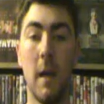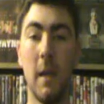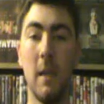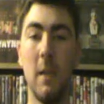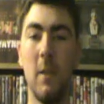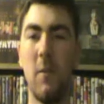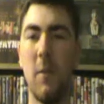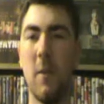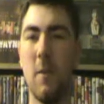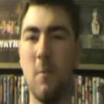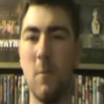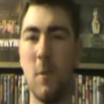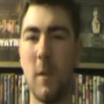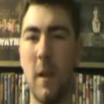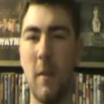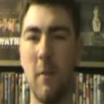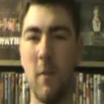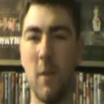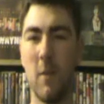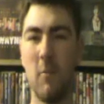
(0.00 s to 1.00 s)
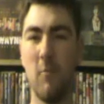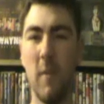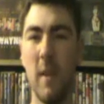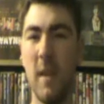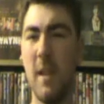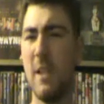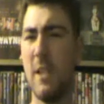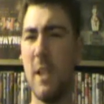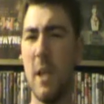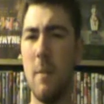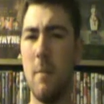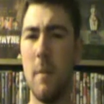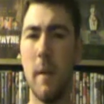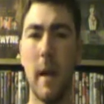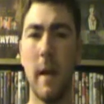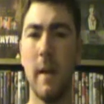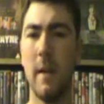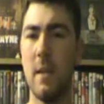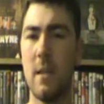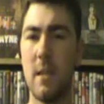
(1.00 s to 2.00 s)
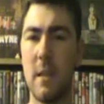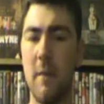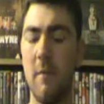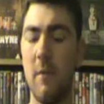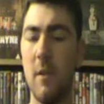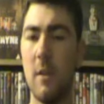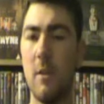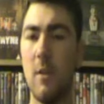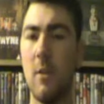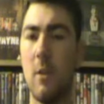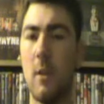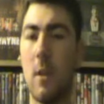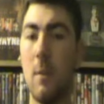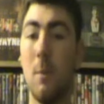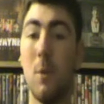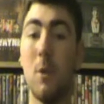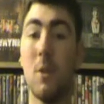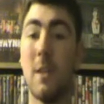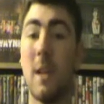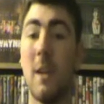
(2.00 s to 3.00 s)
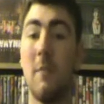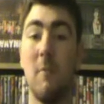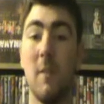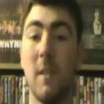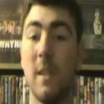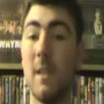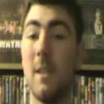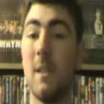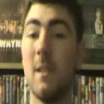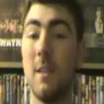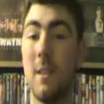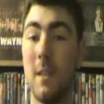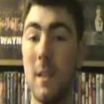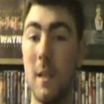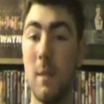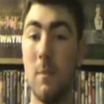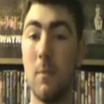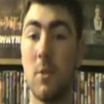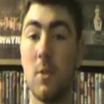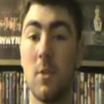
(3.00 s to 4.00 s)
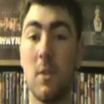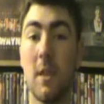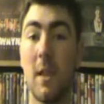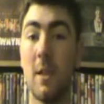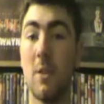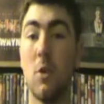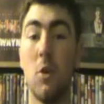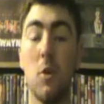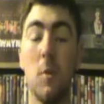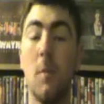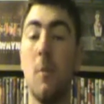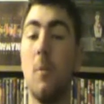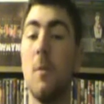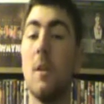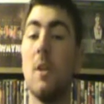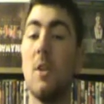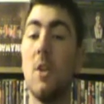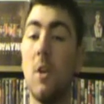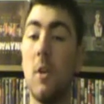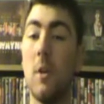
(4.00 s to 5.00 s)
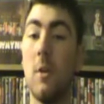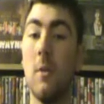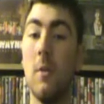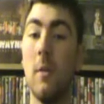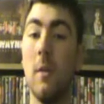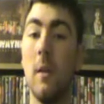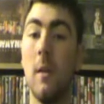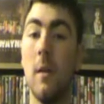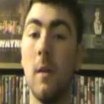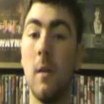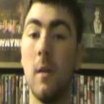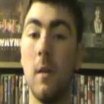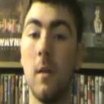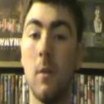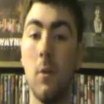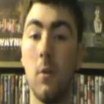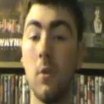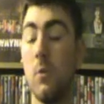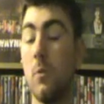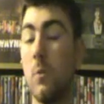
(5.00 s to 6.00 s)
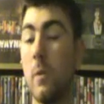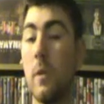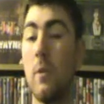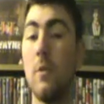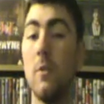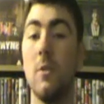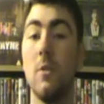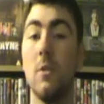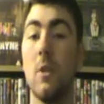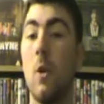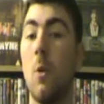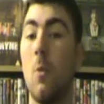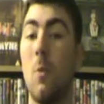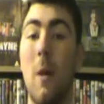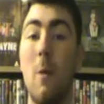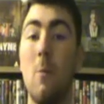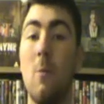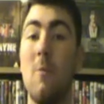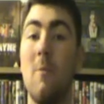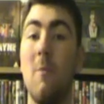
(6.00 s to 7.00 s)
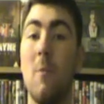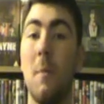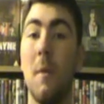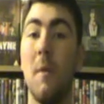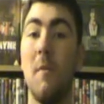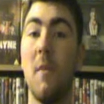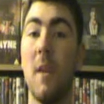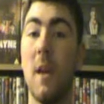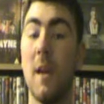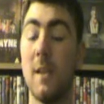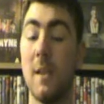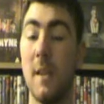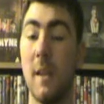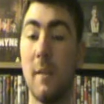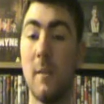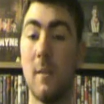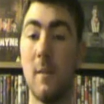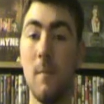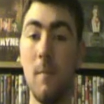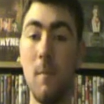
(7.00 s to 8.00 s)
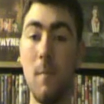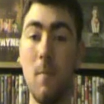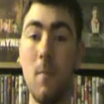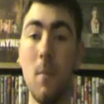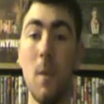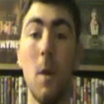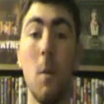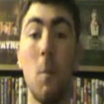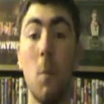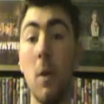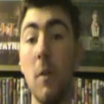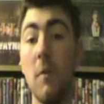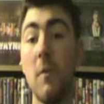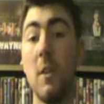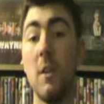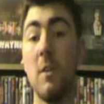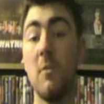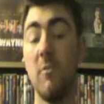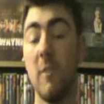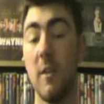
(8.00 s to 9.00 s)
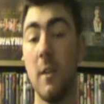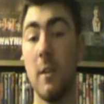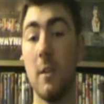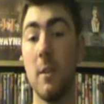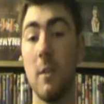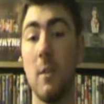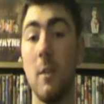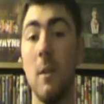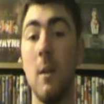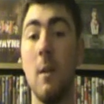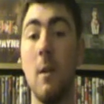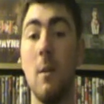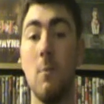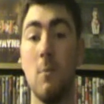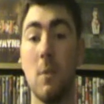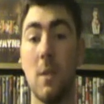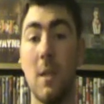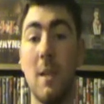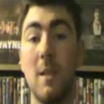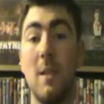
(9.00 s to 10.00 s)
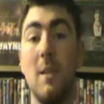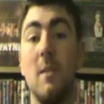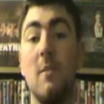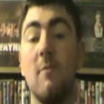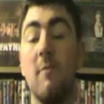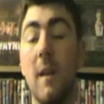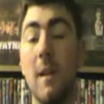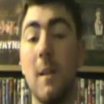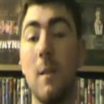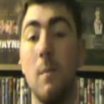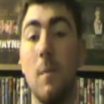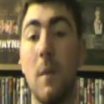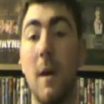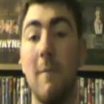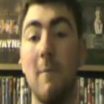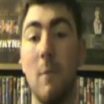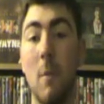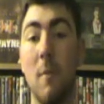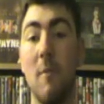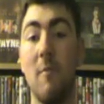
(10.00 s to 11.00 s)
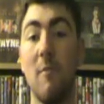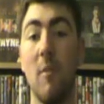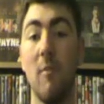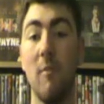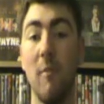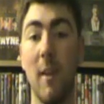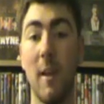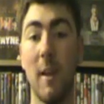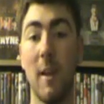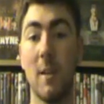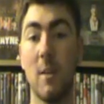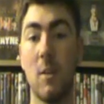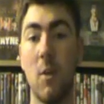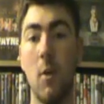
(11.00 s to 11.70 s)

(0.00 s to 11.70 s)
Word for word: Each film would have this really cheap 1970s look, and most had ridiculous names such as Hobo with a Shotgun, Nuns with Guns, or Werewolf Woman and BSS. And one of these trailers was actually directed by Robert Rodriguez